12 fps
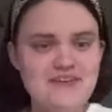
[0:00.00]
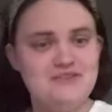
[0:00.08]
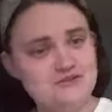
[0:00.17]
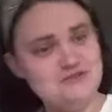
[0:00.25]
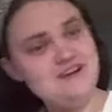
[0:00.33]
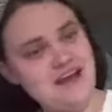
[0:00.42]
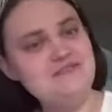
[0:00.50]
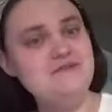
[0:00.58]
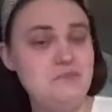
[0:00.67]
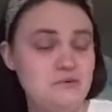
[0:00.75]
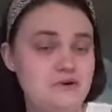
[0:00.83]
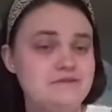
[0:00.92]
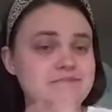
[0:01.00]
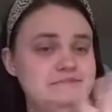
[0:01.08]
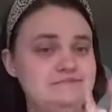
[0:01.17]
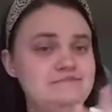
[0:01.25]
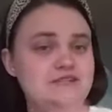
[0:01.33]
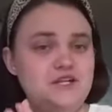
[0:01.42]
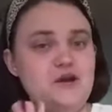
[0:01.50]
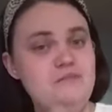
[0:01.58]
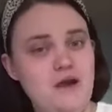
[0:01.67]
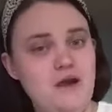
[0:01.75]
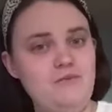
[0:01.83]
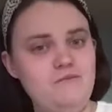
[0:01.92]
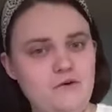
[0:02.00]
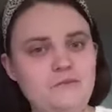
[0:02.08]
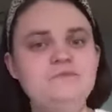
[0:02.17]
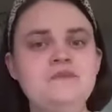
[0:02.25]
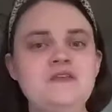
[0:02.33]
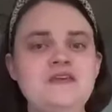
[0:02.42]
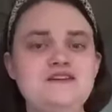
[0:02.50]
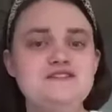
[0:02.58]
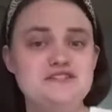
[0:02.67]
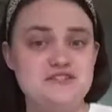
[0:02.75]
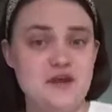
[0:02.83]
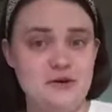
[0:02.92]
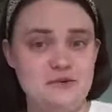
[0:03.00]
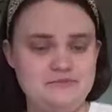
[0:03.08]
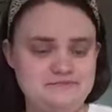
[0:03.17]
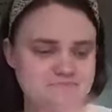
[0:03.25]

Those are kind of important, you know, helpful. So